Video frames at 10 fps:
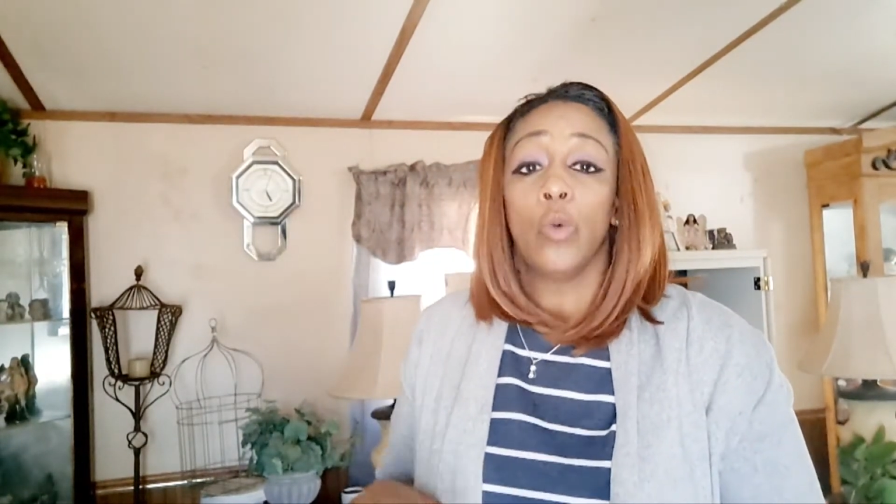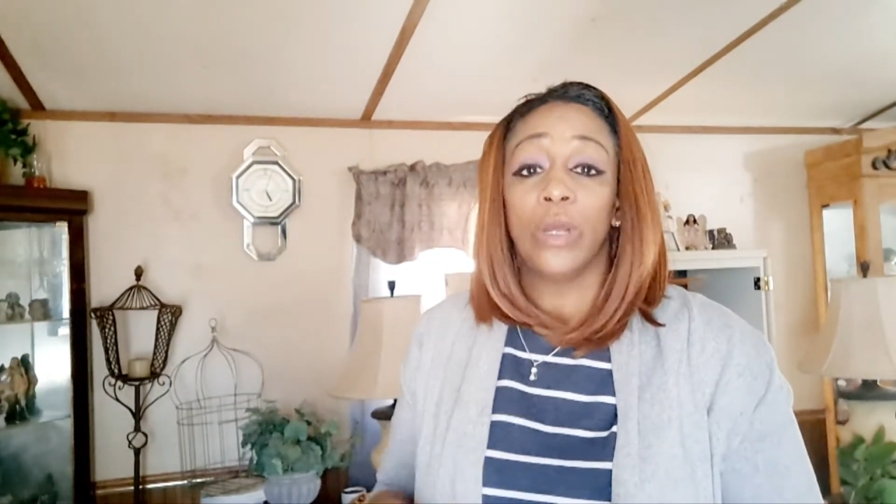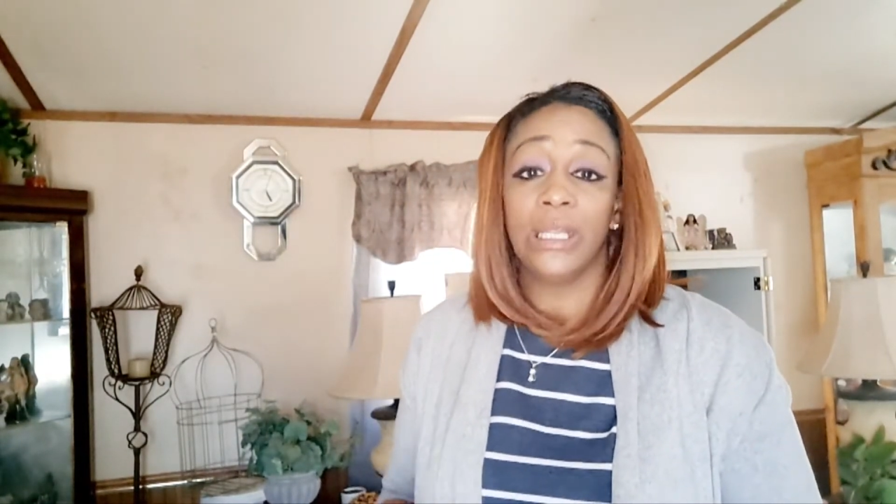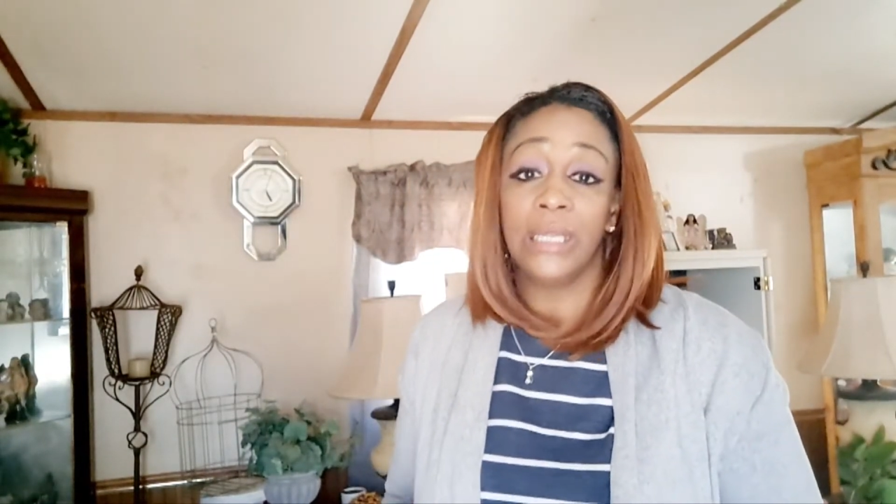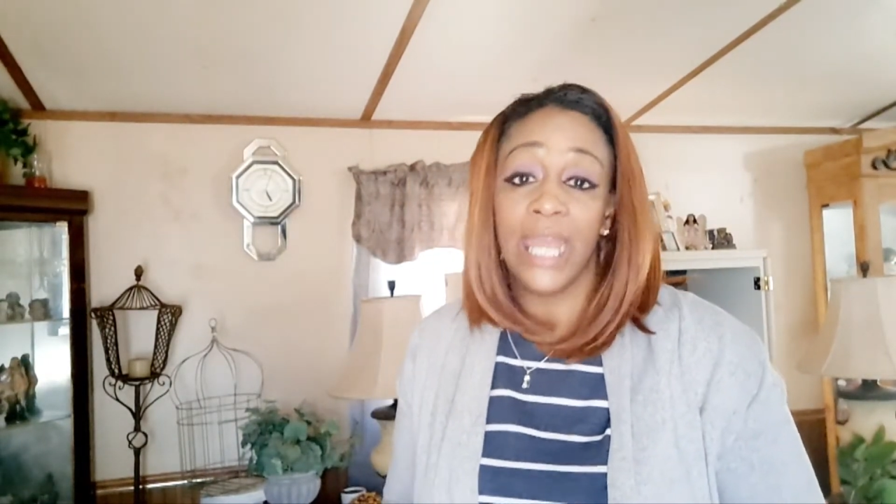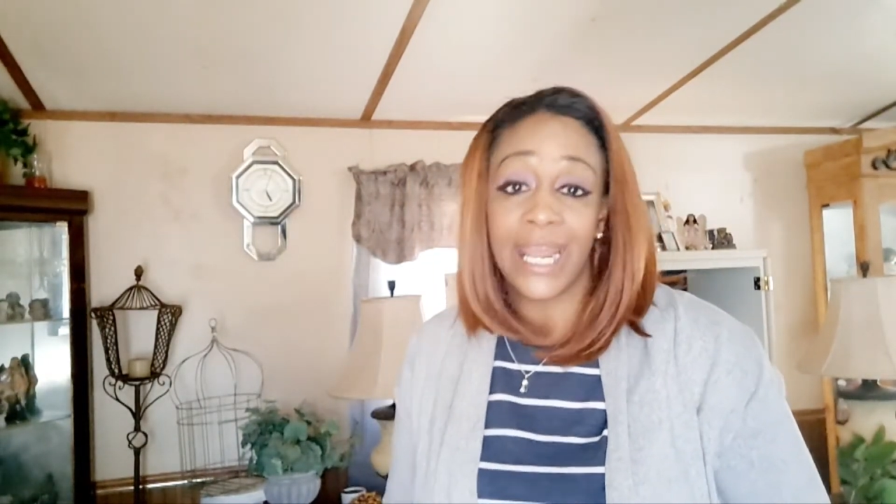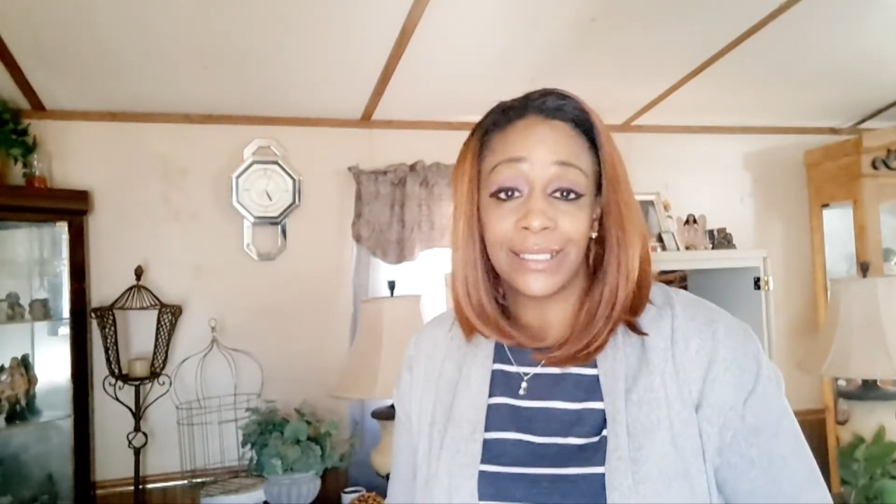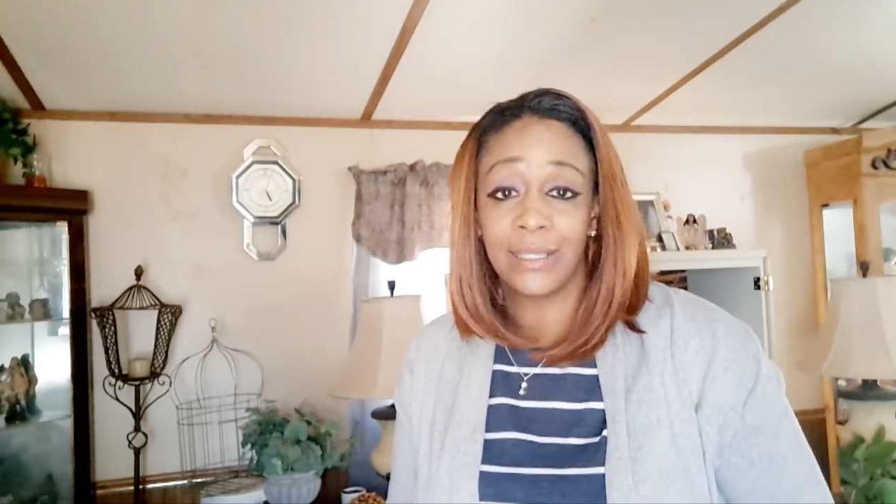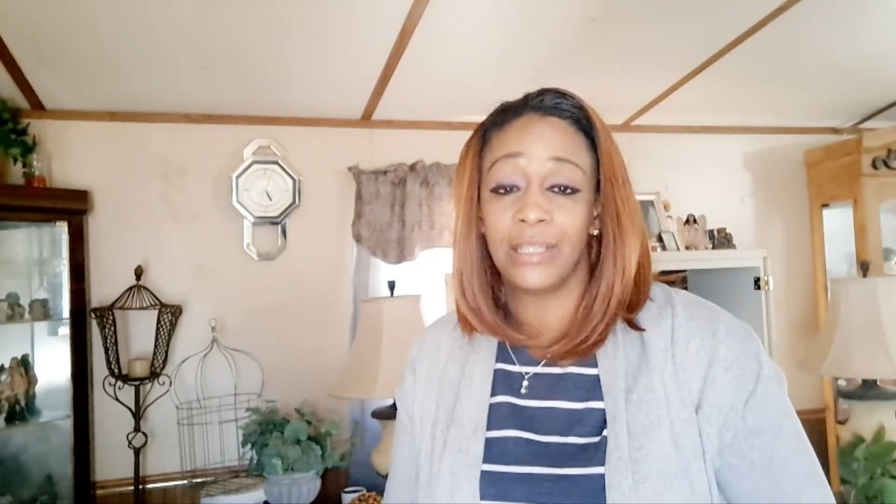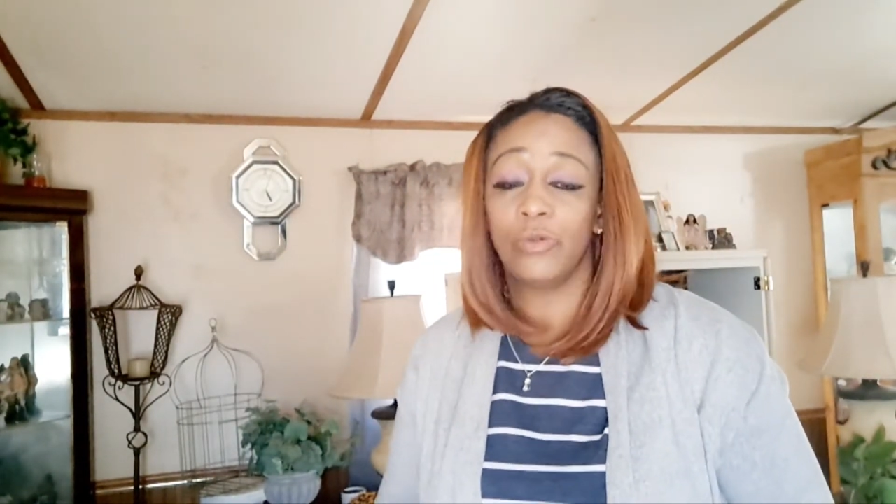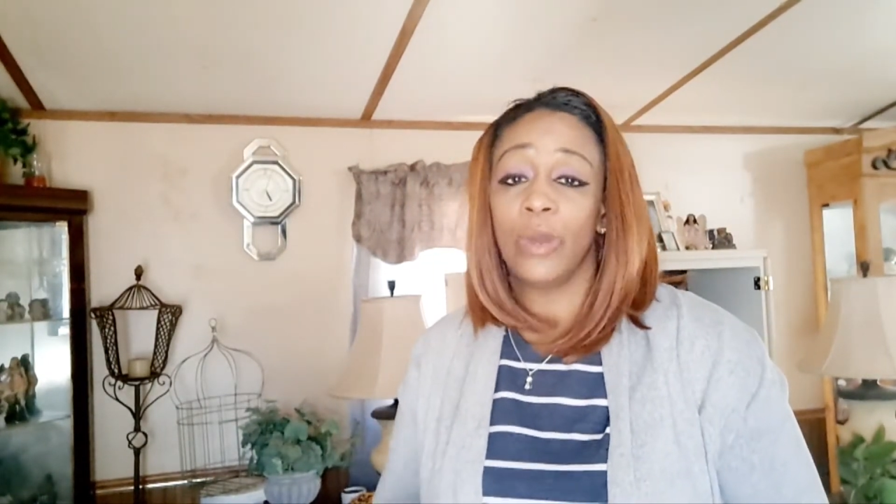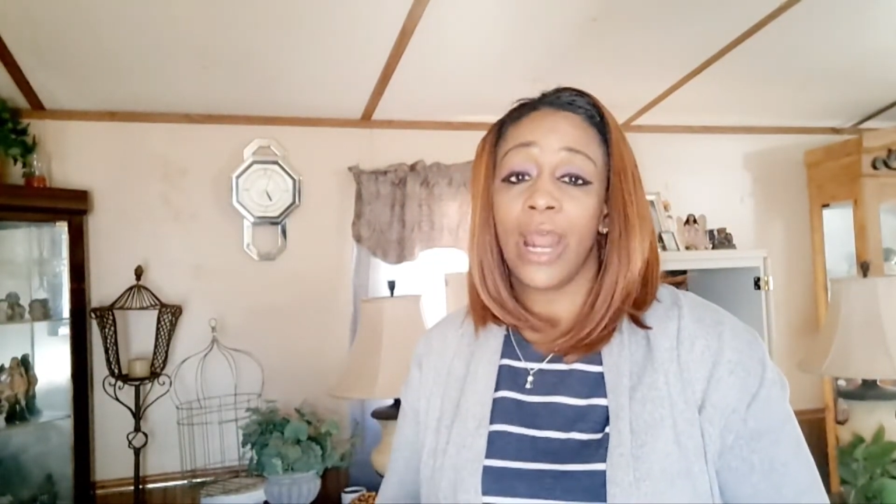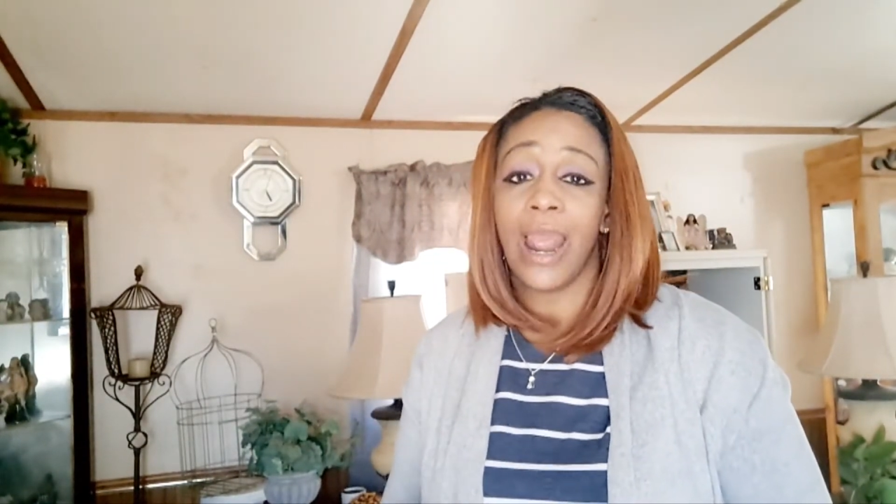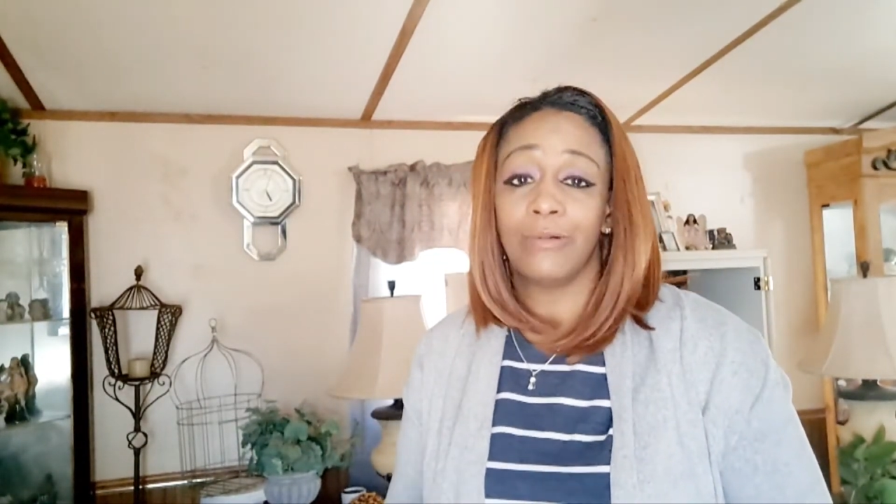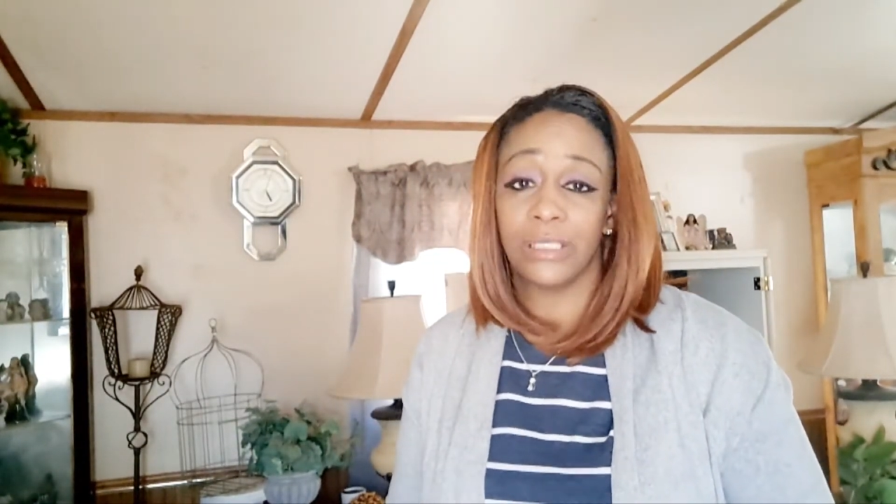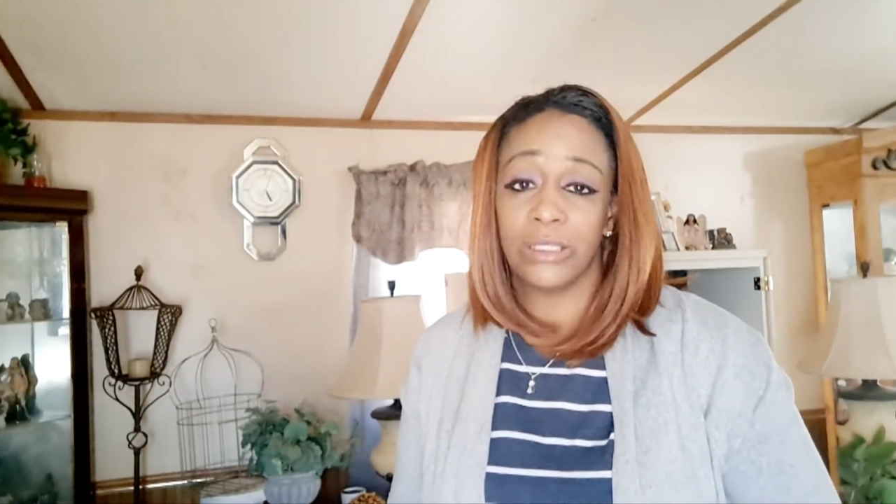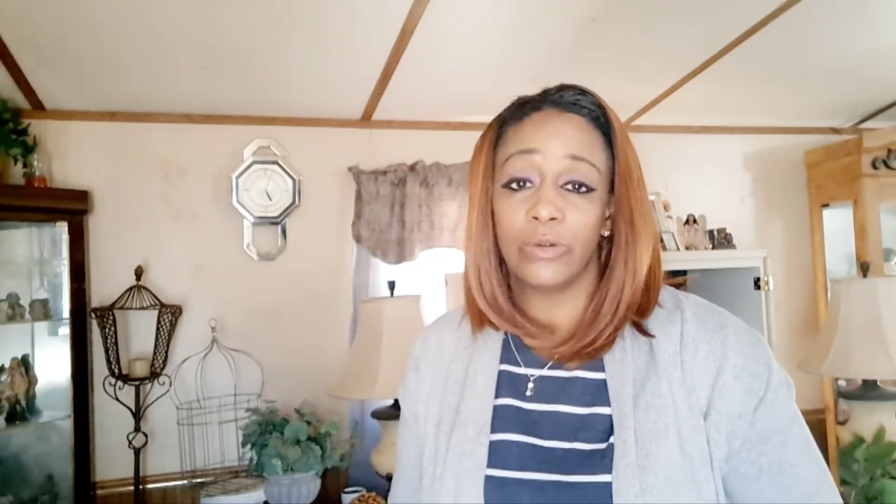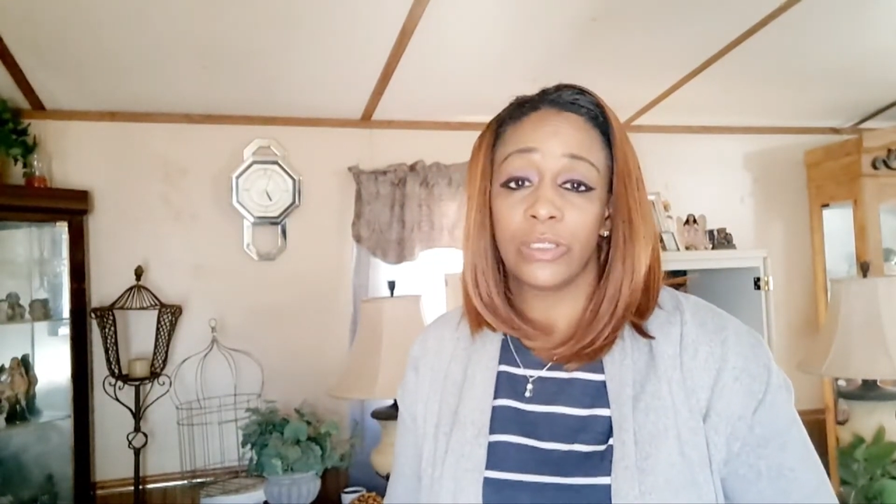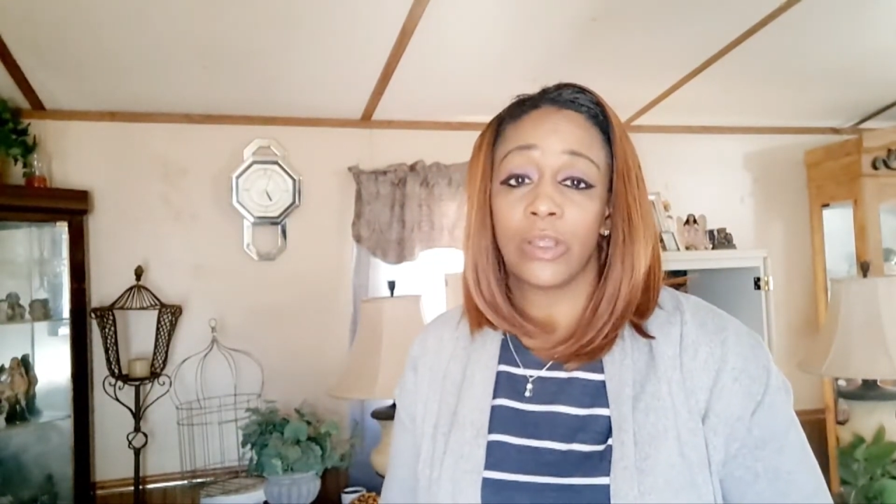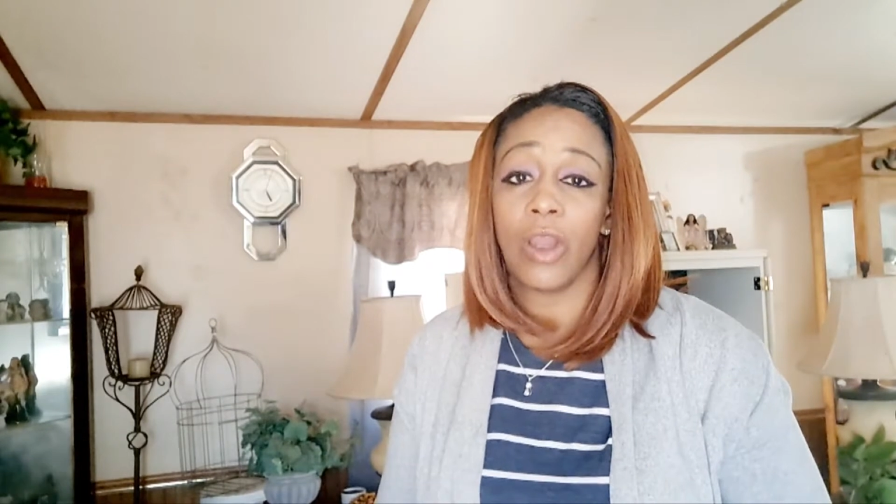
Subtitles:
with lessons when our students